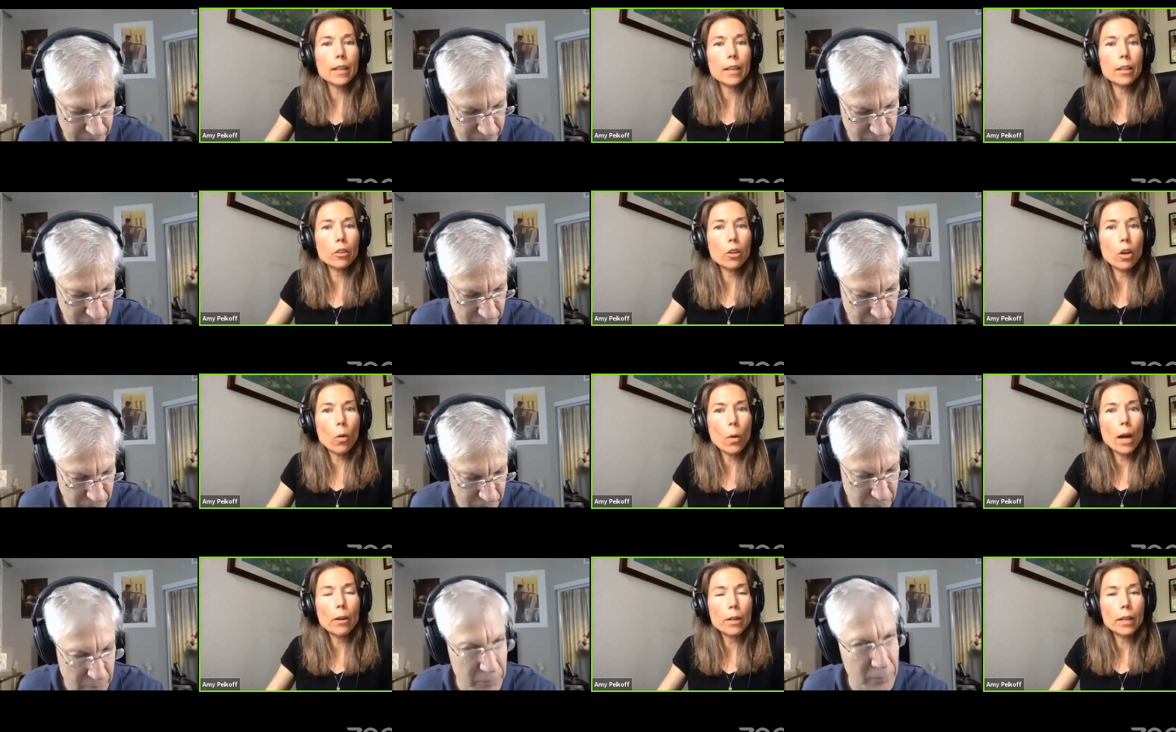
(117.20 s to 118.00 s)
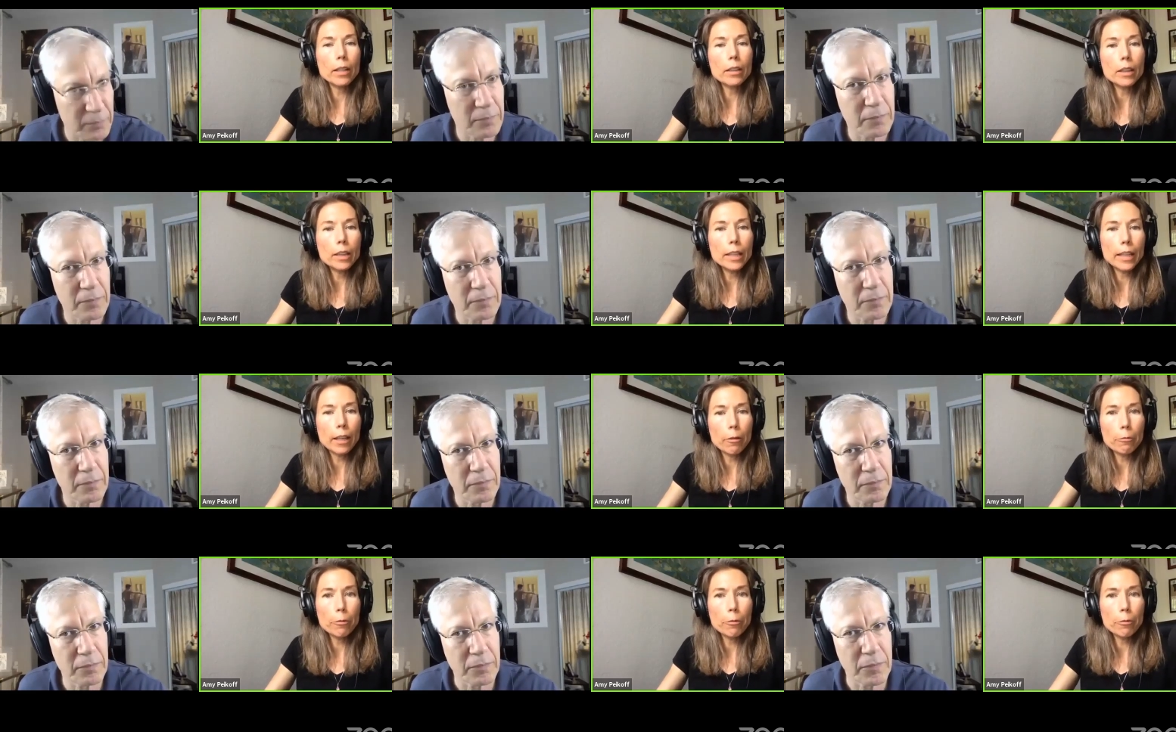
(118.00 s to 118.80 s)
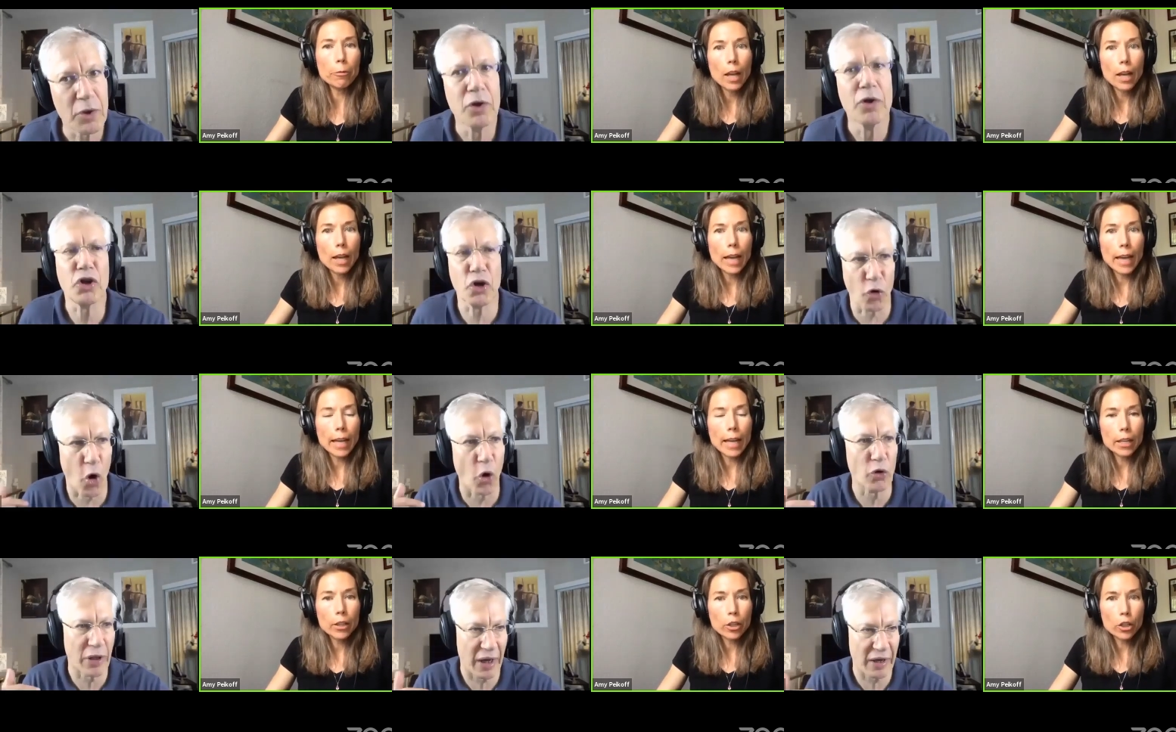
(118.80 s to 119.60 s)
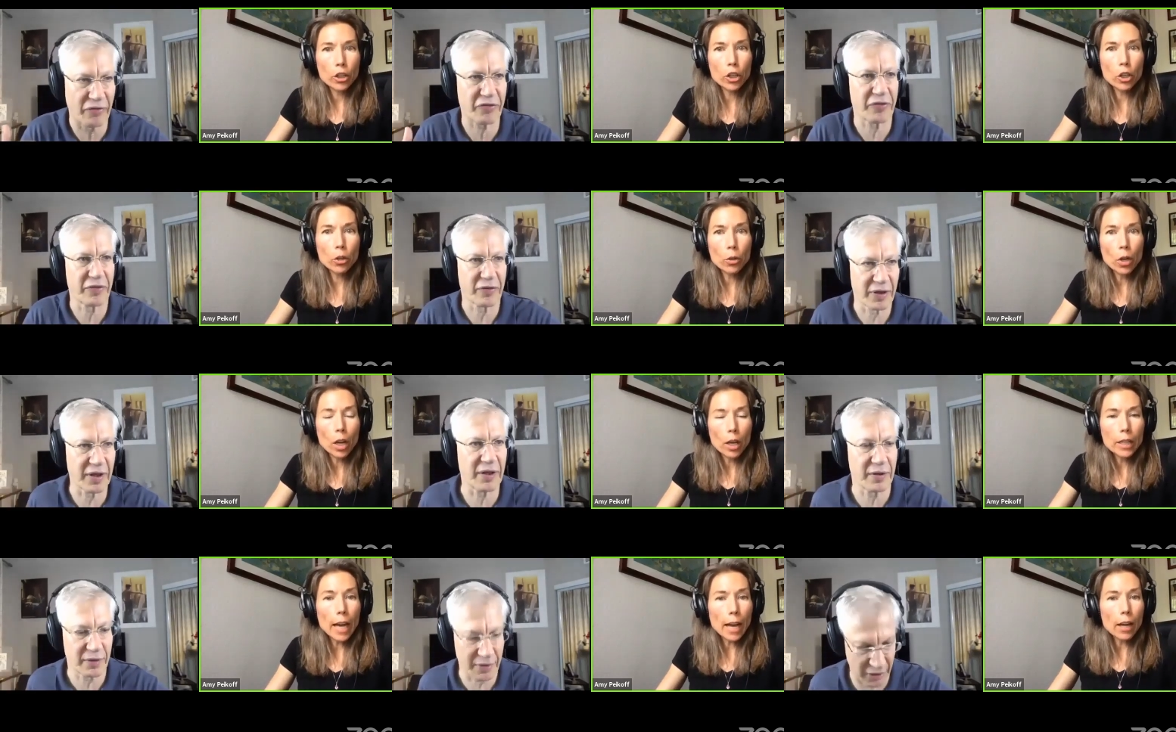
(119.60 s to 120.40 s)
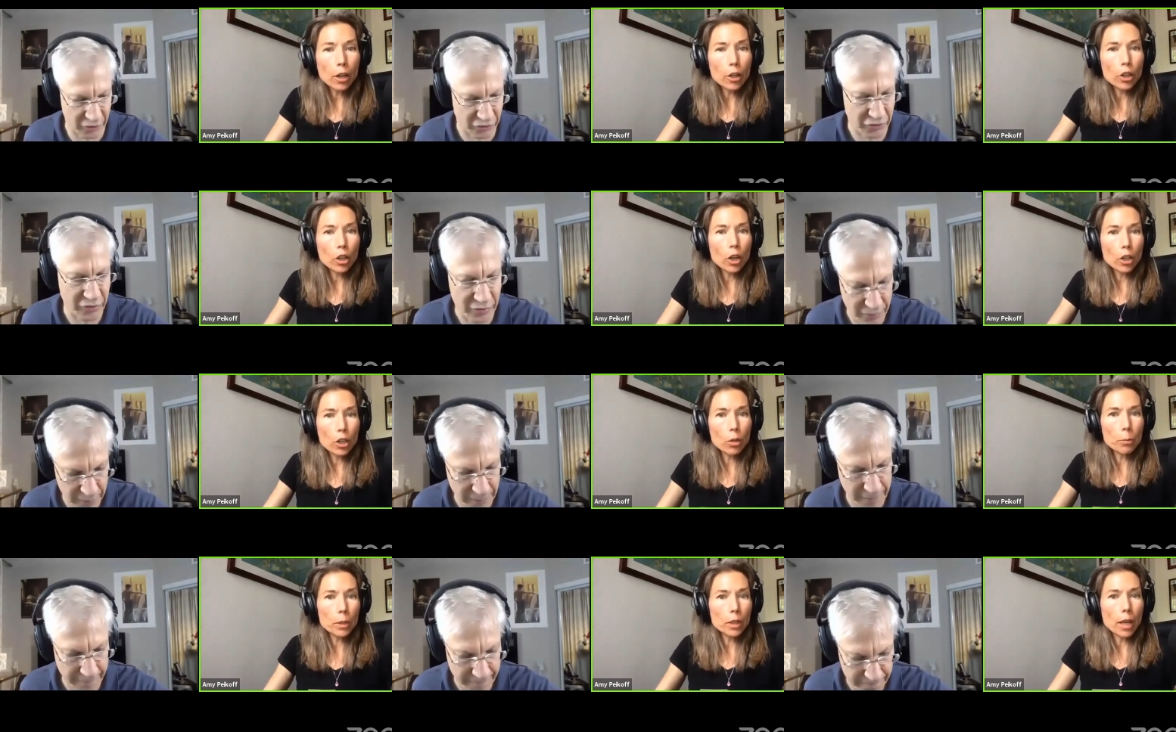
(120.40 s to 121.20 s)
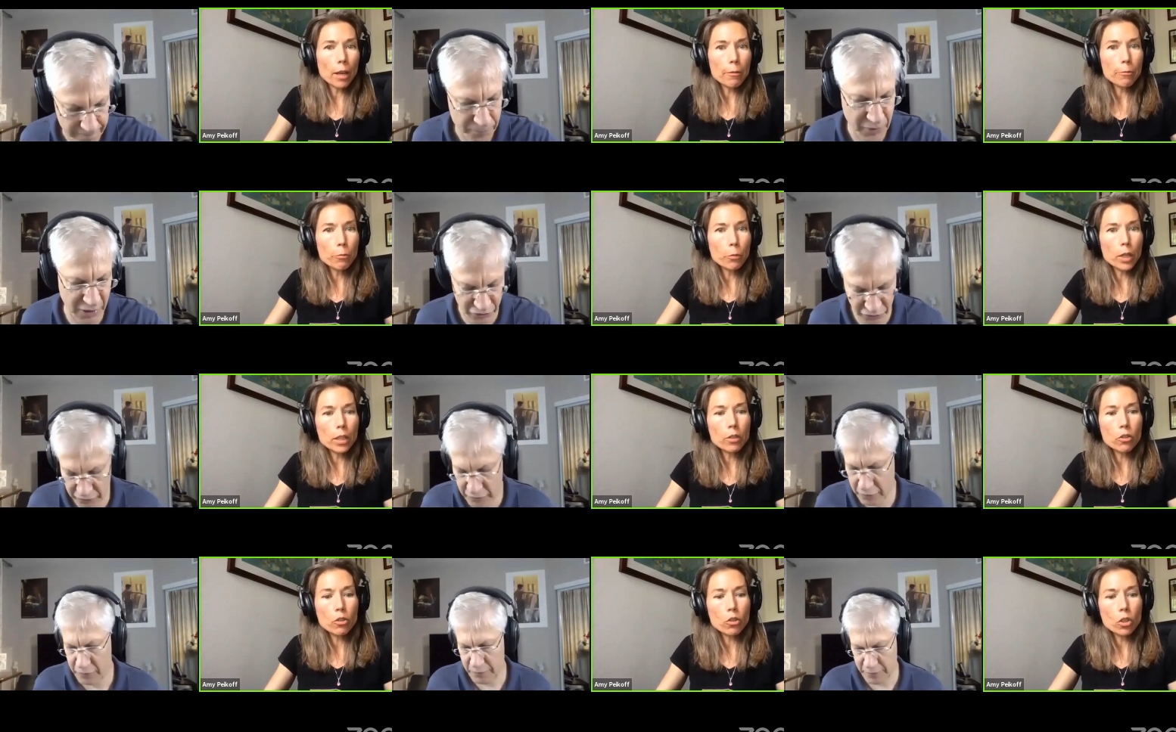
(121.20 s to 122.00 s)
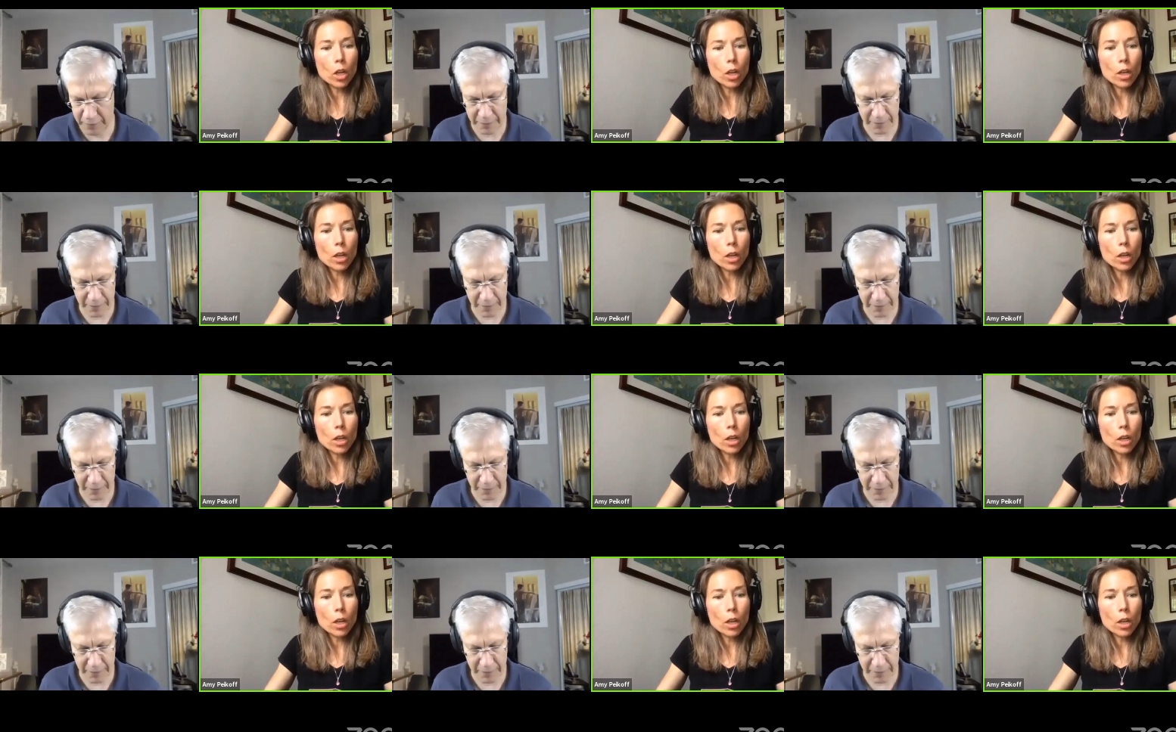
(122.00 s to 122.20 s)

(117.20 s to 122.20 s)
Speaker 1: and go out and live a hu- yeah a, a, human life which